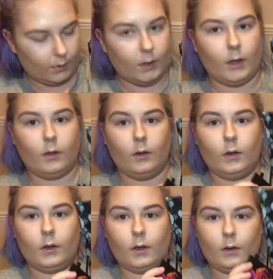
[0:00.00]
Like,
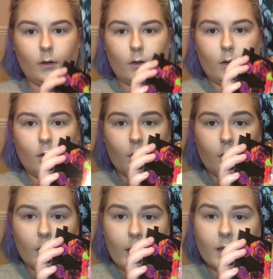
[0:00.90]
look.
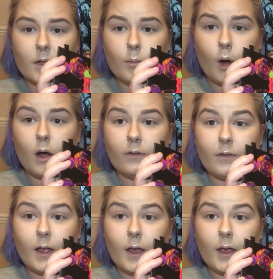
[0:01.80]
It's a butterfly.